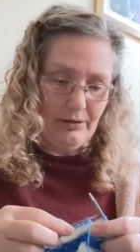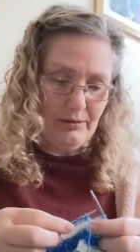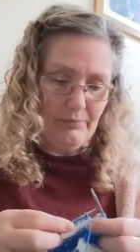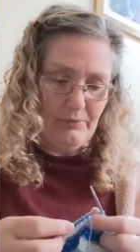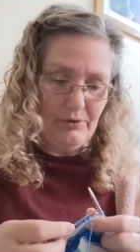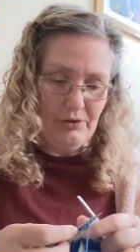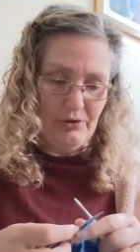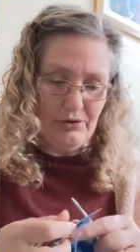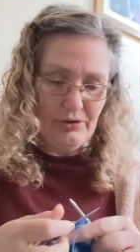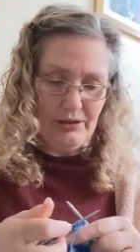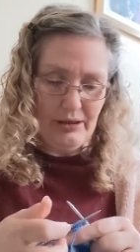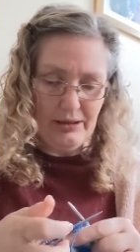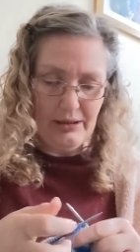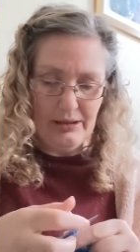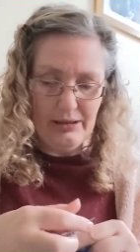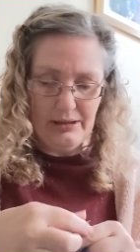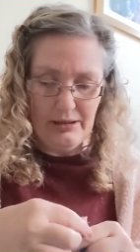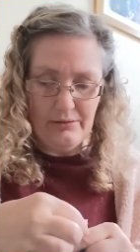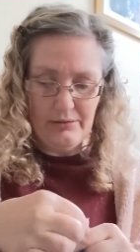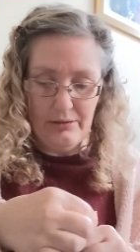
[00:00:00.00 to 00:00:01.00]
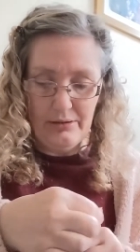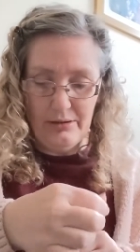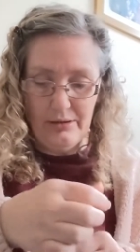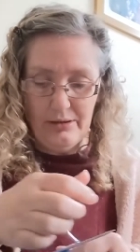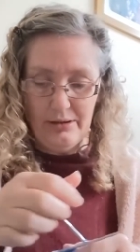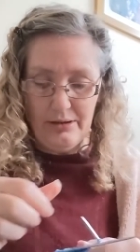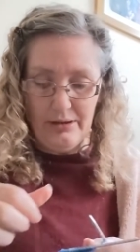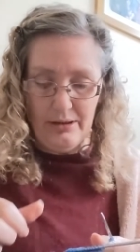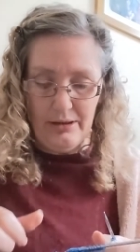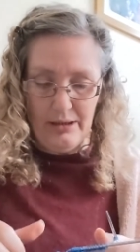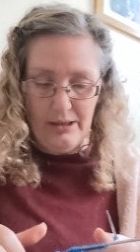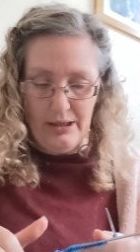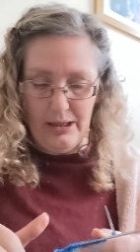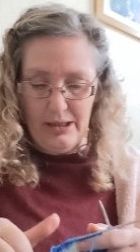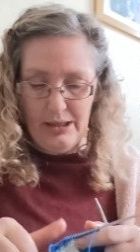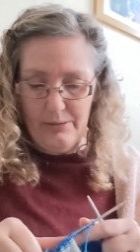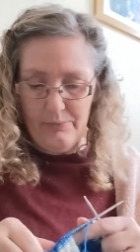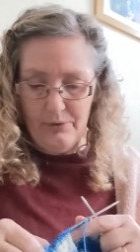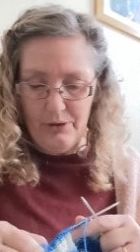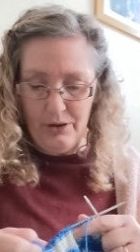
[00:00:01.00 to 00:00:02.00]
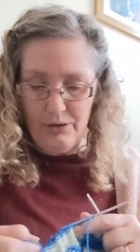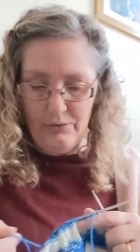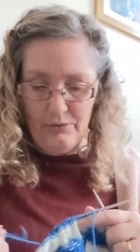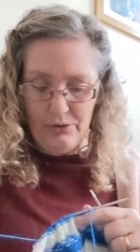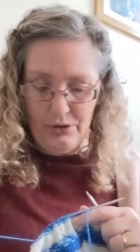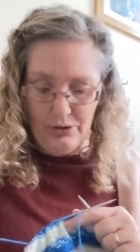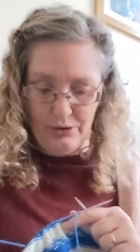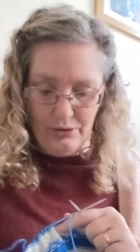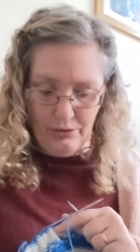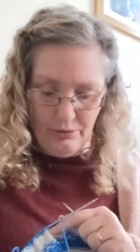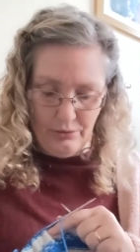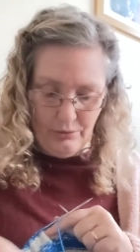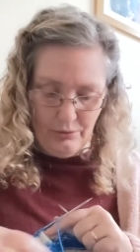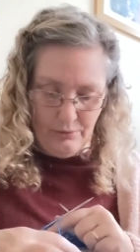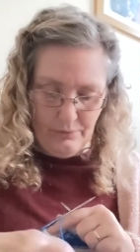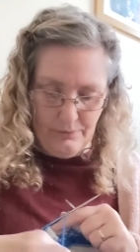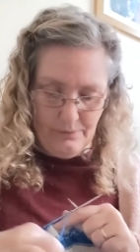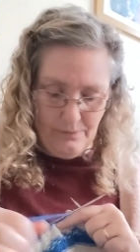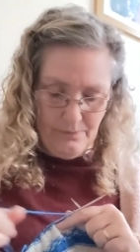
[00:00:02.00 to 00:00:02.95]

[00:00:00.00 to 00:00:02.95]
I'll just take this on. I am going to